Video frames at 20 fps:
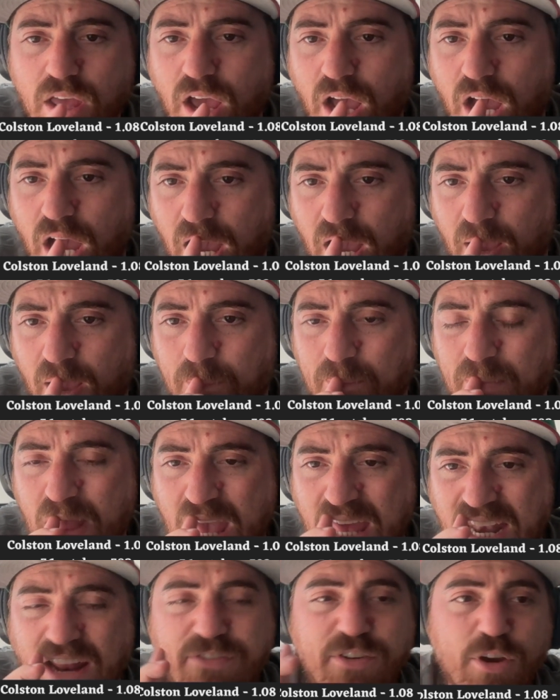And
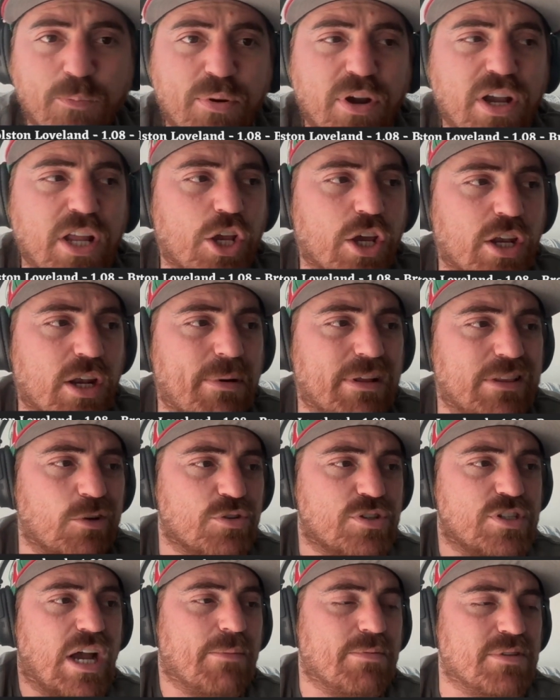I feel pretty good about
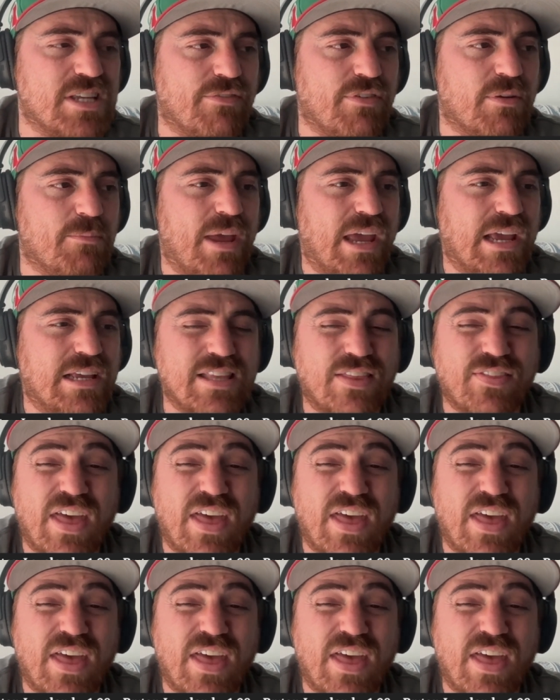those top 7 picks.